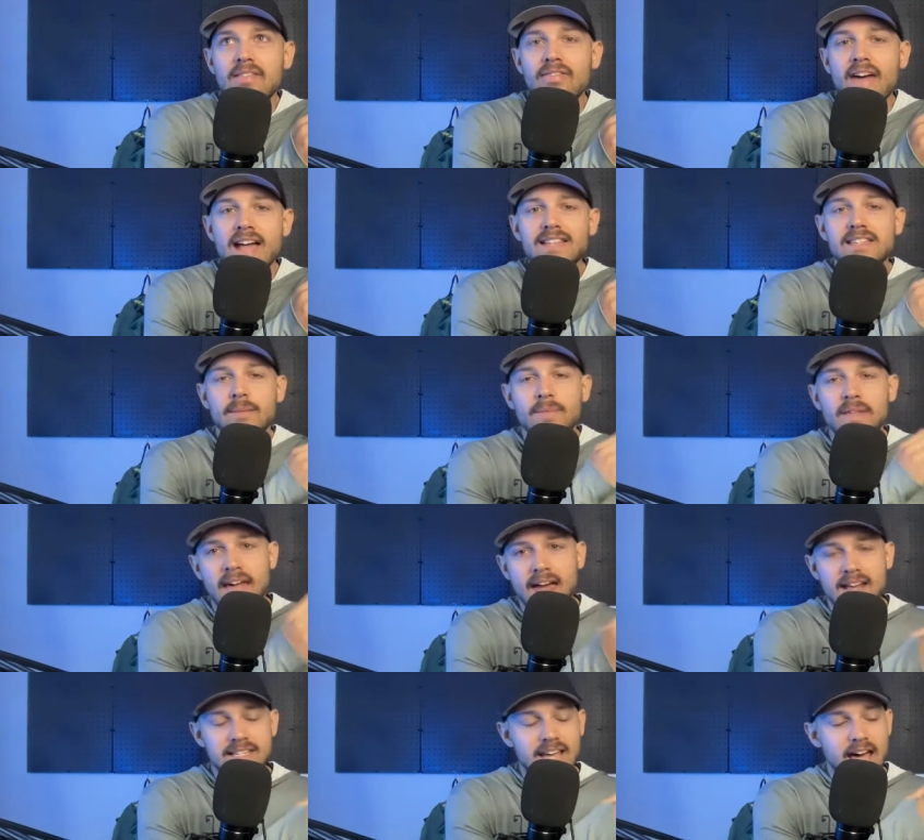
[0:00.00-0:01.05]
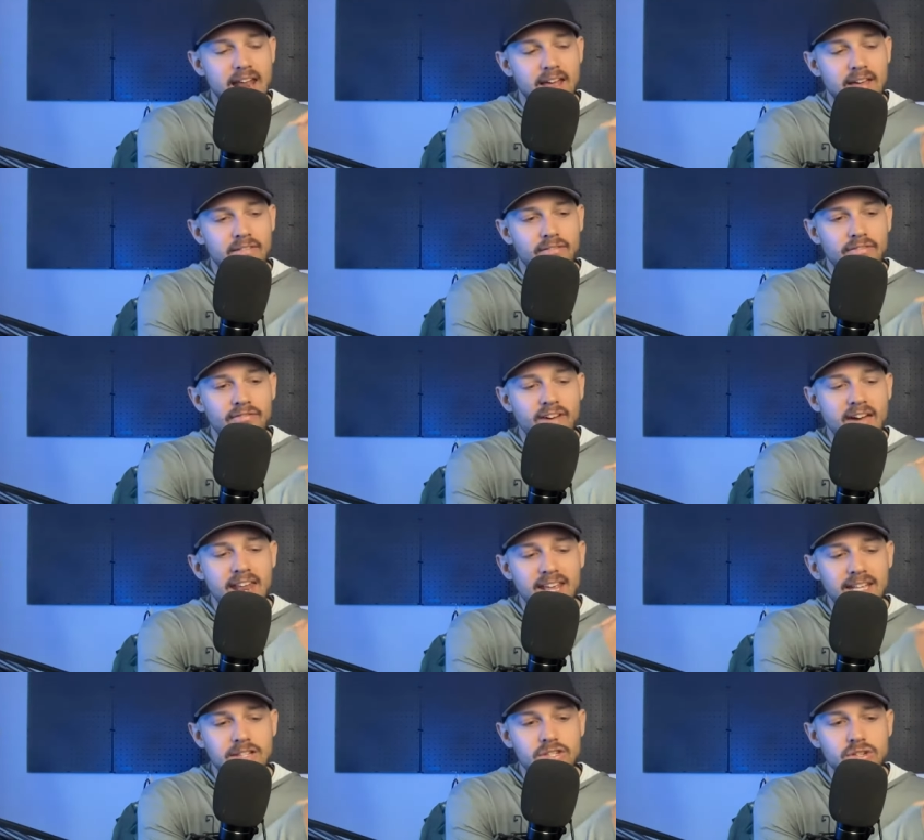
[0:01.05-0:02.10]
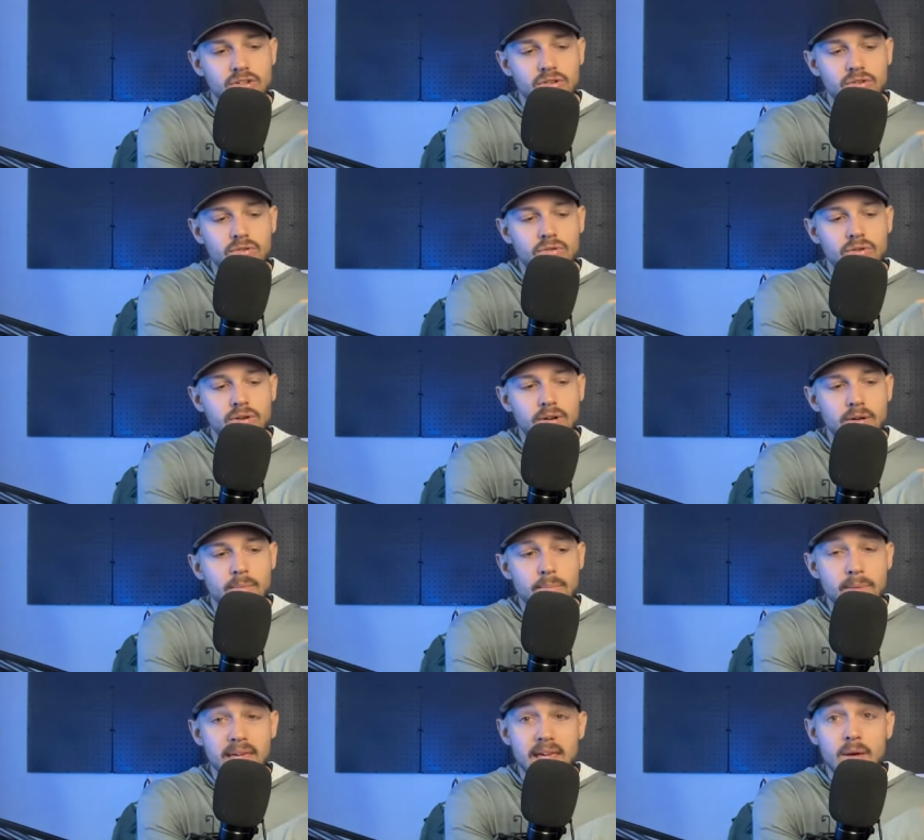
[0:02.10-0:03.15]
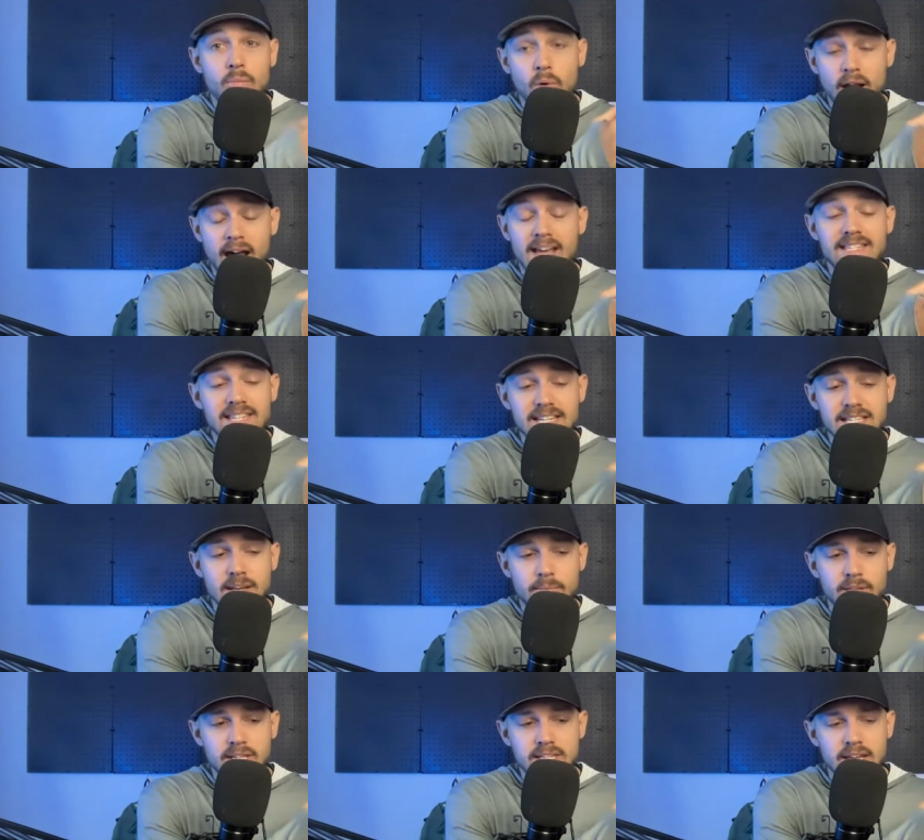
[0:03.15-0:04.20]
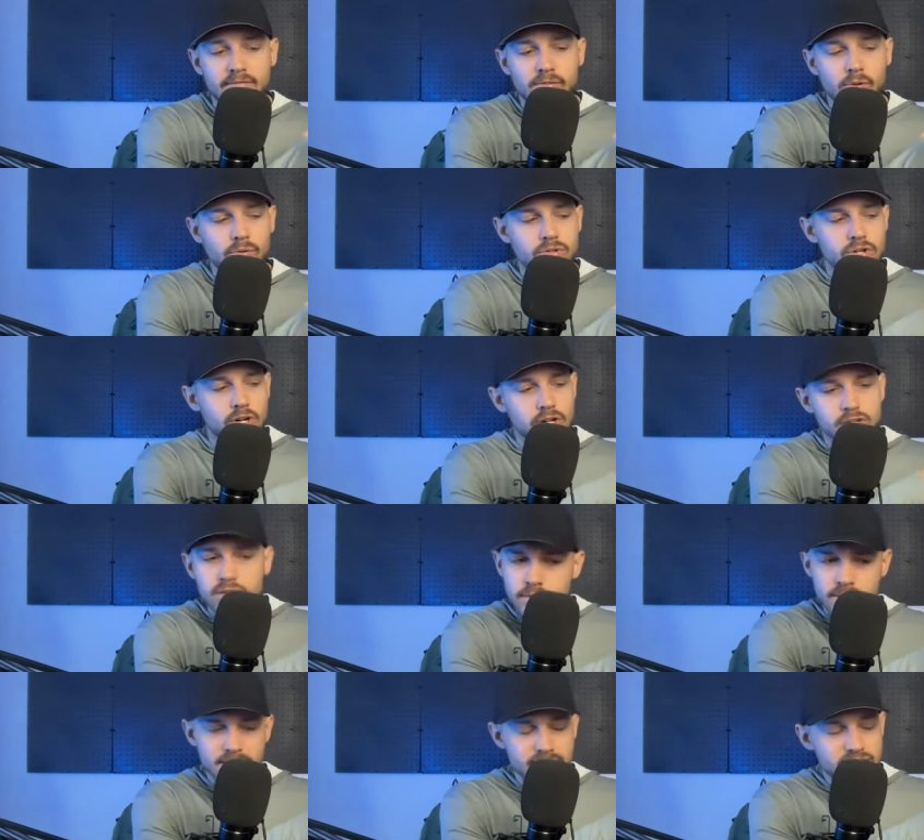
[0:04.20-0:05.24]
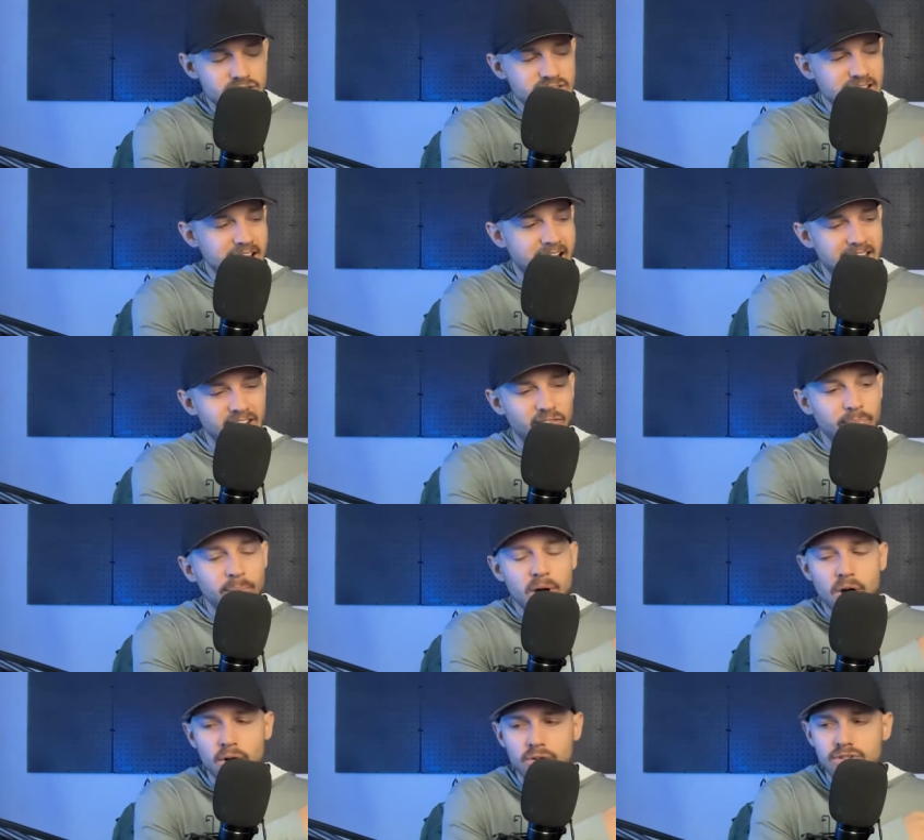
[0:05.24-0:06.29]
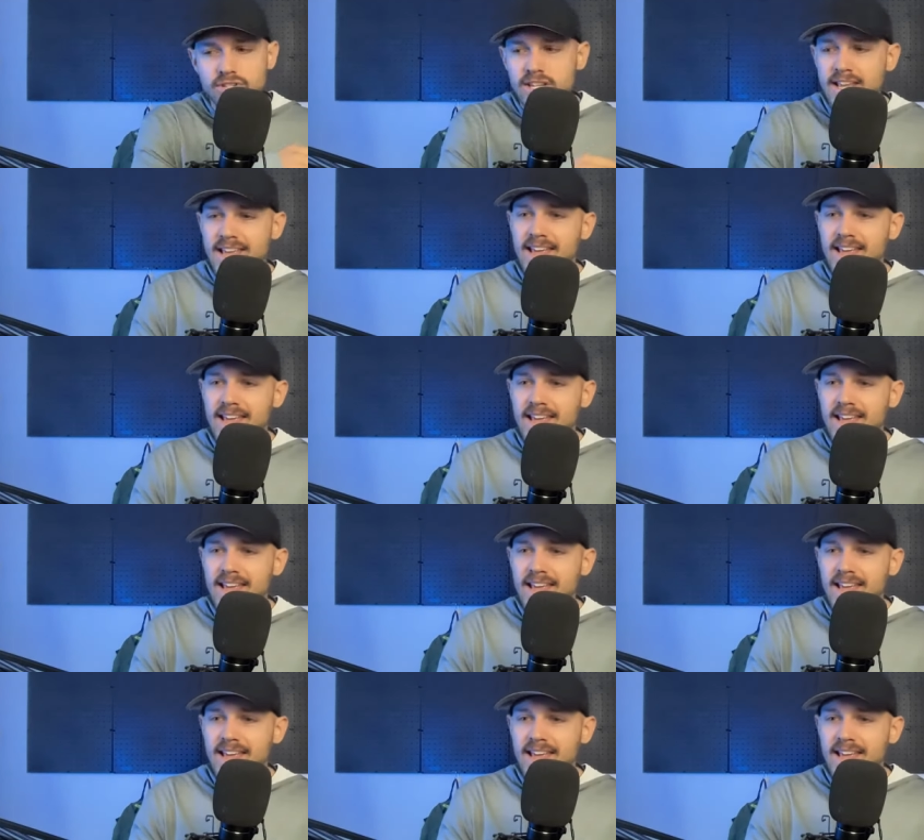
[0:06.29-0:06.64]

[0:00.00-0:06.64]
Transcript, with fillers: that's something that has kind of fed into me when i see some of these influencers just kind of post